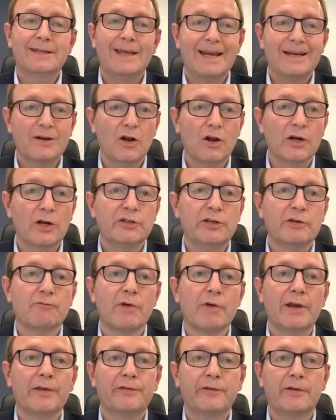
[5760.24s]
technology
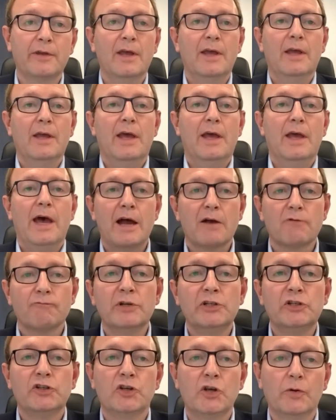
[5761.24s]
risk
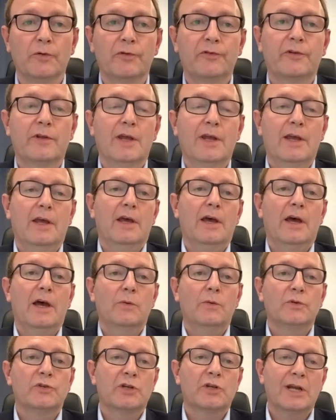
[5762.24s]
reduced,
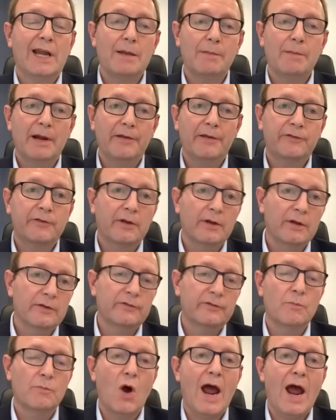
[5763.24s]
which can enable us to
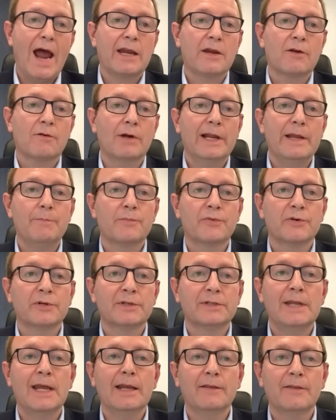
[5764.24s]
more accurately
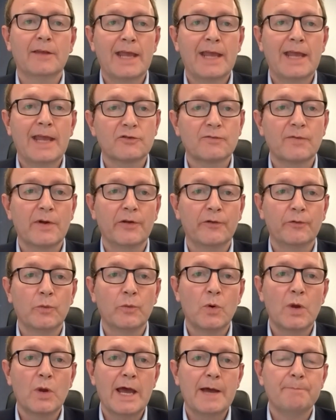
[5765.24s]
predict the cash flows
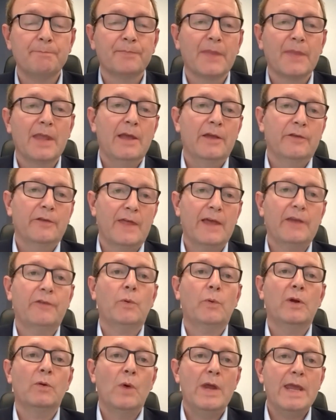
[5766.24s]
we'll get. So
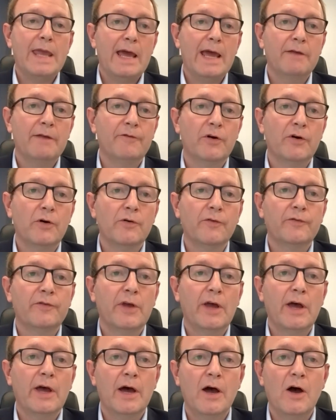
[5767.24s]
that's when we get
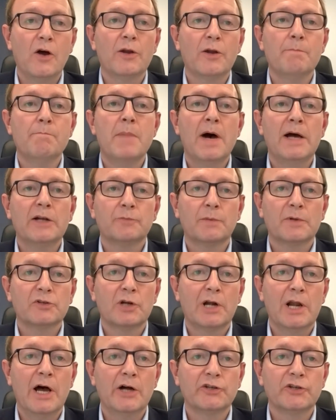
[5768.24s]
involved on a much,
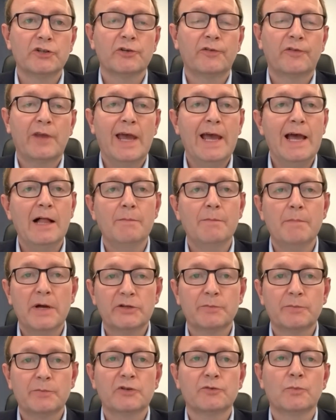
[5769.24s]
much larger scale,
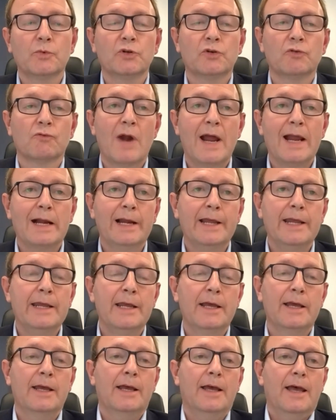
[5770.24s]
much, much more
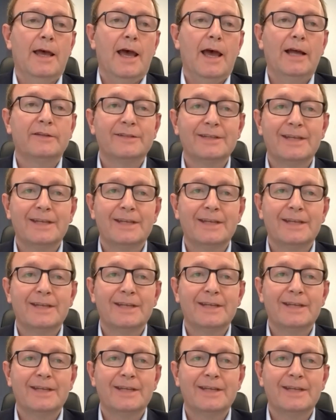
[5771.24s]
directly. Today,